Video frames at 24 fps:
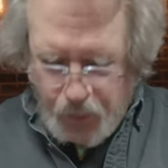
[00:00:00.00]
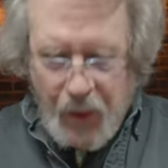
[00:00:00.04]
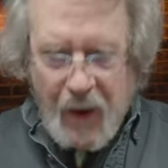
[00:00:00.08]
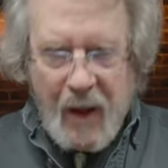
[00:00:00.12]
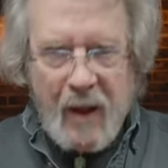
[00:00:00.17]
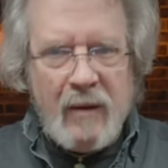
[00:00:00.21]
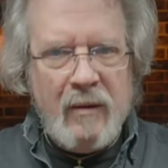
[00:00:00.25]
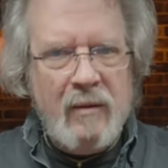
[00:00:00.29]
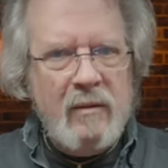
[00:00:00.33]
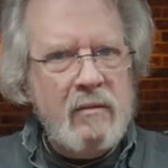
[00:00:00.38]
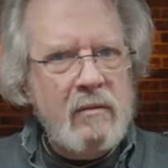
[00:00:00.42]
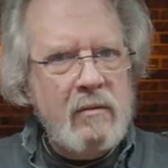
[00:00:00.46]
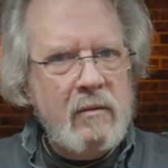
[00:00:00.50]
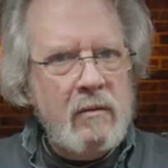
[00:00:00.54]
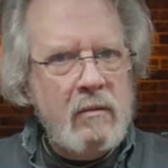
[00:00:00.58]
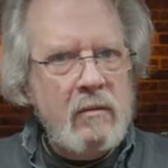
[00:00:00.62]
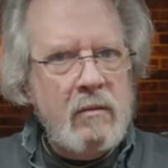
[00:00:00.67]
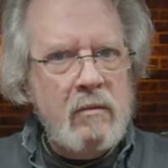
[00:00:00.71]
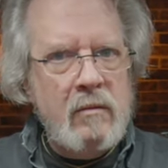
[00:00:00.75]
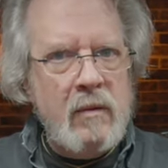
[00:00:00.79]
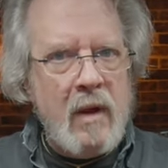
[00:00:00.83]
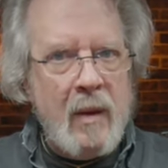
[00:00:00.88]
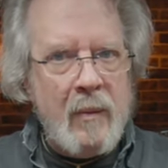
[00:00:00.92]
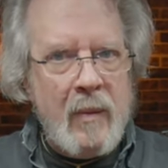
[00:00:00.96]
but
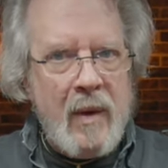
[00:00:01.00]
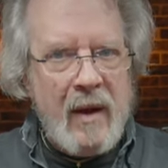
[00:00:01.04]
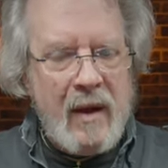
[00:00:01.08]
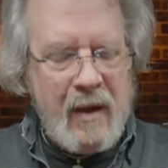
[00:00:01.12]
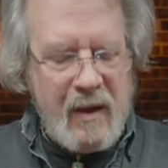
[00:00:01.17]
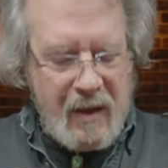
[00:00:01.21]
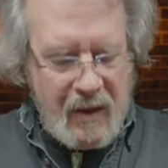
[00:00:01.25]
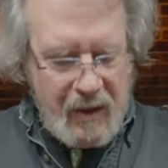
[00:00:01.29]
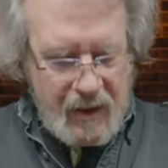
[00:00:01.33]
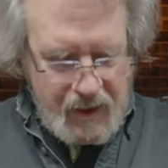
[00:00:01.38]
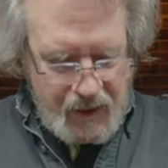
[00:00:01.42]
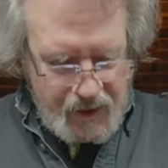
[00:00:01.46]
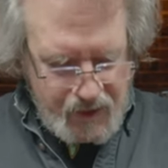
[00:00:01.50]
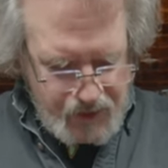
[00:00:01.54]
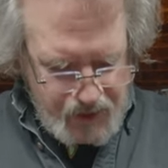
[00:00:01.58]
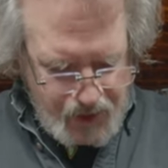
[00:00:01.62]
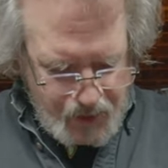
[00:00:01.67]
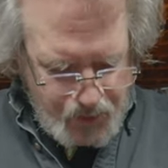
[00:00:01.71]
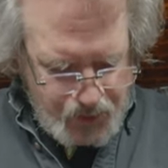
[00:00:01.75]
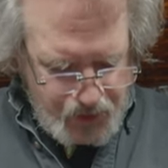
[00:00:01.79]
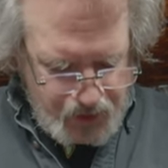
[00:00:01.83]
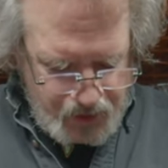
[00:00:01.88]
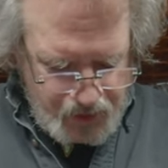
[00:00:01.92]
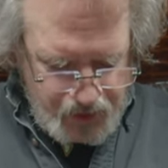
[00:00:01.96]
not making any
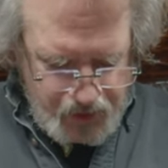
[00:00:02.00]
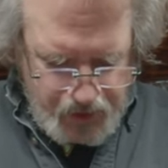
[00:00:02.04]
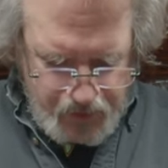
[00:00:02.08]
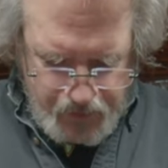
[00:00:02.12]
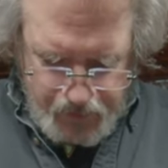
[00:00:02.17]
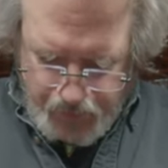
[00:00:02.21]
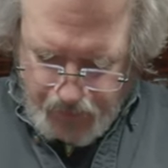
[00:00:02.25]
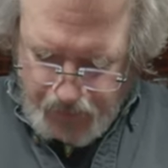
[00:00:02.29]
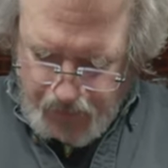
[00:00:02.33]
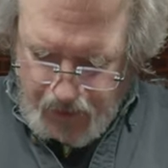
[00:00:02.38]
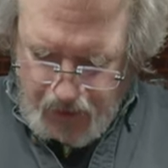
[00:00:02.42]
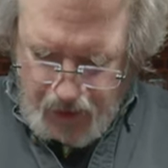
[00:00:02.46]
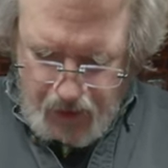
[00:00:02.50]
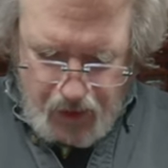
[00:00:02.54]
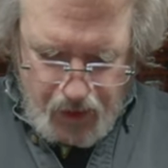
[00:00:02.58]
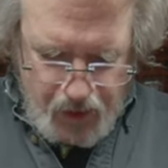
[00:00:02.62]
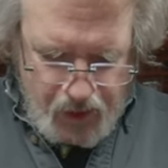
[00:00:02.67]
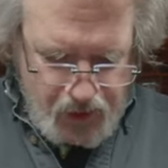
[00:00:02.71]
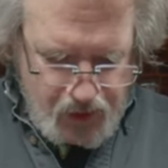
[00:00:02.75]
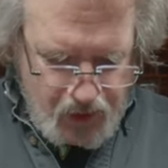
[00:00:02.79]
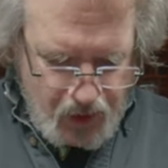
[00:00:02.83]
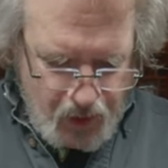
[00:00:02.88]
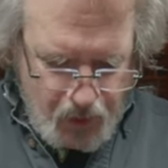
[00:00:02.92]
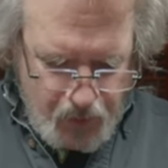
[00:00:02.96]
assumptions.
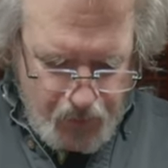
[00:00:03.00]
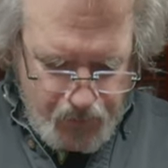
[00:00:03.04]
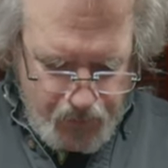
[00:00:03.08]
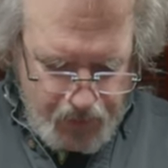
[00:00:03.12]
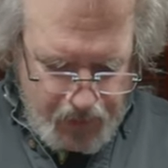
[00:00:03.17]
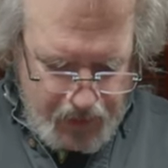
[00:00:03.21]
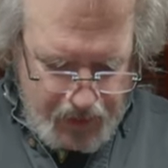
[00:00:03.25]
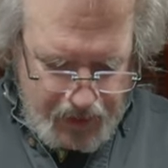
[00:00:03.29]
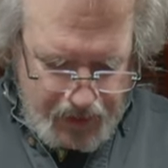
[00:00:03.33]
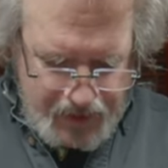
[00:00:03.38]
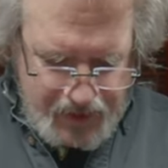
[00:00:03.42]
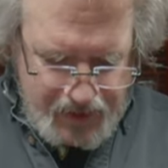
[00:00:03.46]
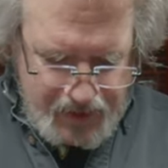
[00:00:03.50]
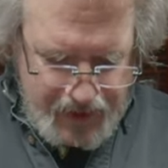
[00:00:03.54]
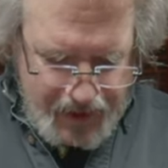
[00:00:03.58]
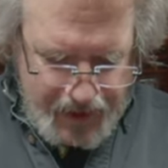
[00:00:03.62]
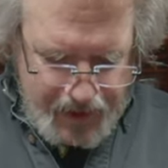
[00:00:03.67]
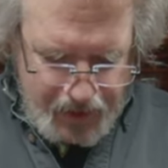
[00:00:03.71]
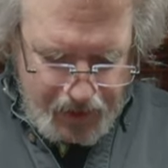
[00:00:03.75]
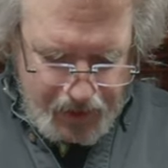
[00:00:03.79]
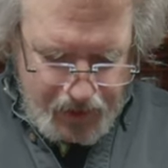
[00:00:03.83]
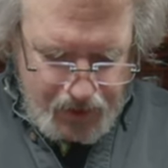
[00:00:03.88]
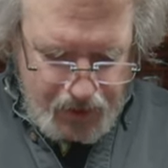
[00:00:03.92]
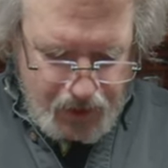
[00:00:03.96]
So let's
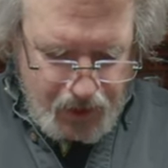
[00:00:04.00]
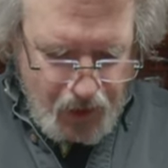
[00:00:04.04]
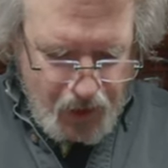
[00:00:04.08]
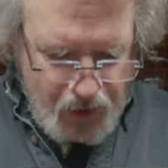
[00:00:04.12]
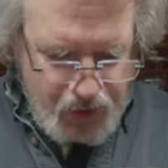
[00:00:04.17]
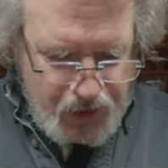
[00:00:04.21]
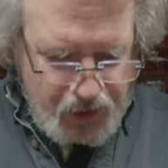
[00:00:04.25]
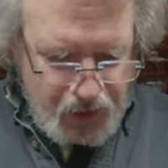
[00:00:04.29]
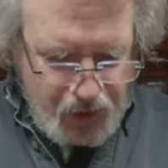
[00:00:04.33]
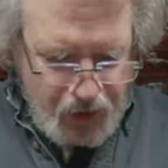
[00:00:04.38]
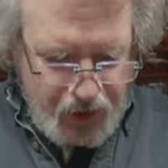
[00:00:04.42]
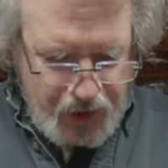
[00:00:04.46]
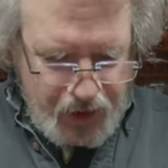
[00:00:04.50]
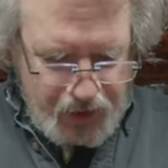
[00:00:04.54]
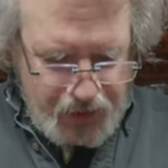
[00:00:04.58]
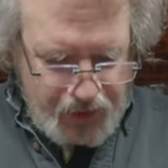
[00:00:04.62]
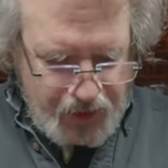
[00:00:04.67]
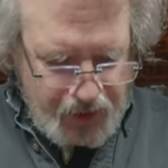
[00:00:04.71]
take a closer look at